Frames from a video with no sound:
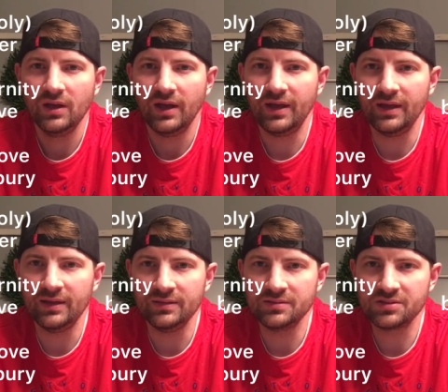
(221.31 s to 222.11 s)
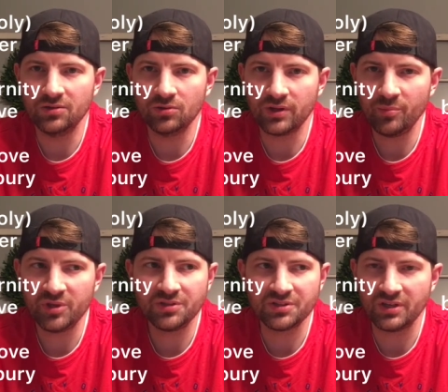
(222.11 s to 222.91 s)
And so let
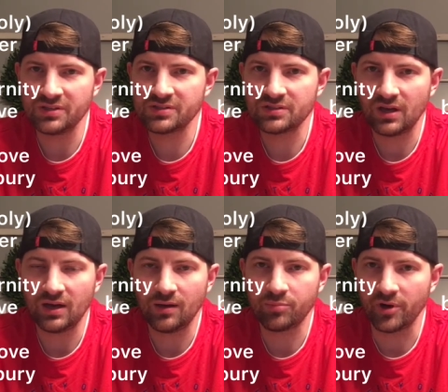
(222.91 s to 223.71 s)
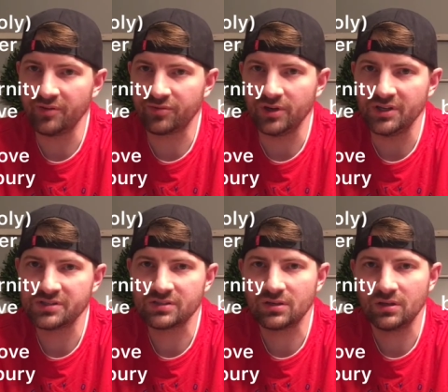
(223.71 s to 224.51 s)
me just pray for
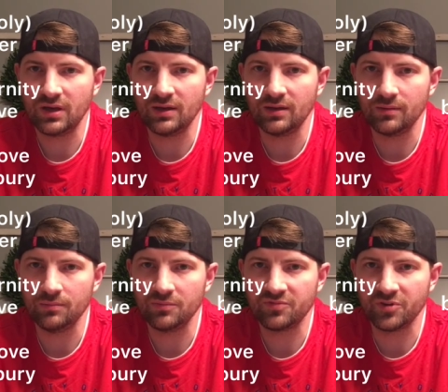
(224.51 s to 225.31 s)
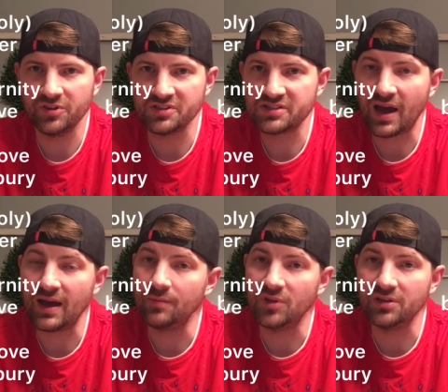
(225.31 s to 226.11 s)
us for this
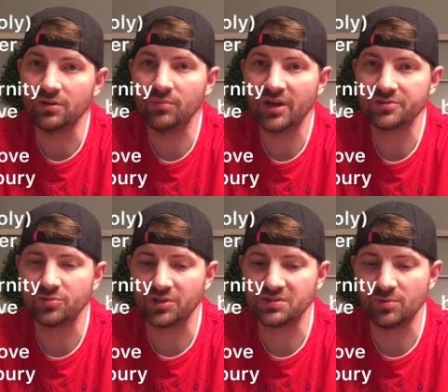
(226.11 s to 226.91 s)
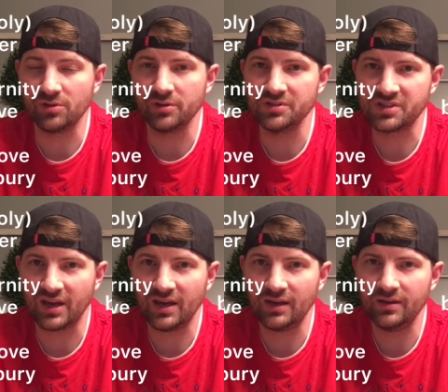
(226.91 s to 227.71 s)
time that you're about to experience
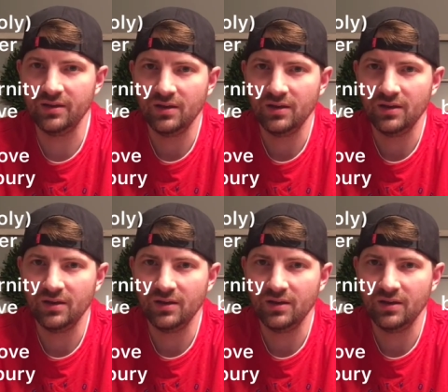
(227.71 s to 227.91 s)
God